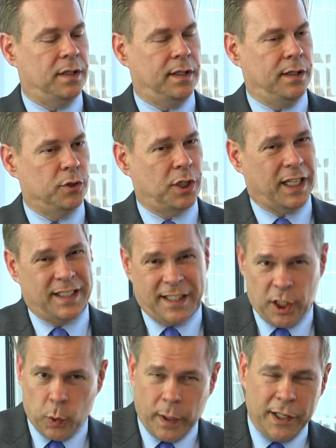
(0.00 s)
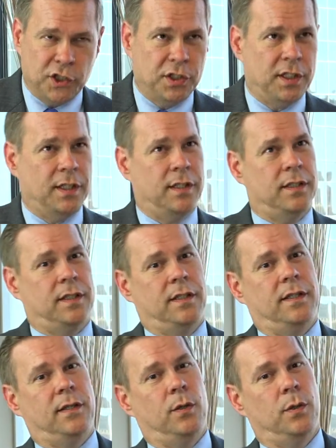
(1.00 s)
and there's a continuation, and
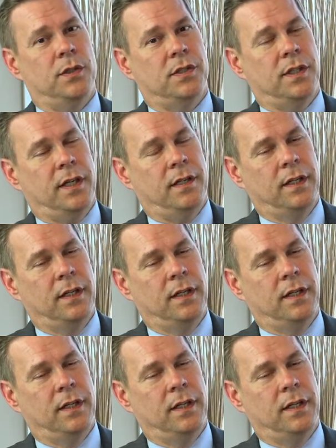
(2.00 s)
then there was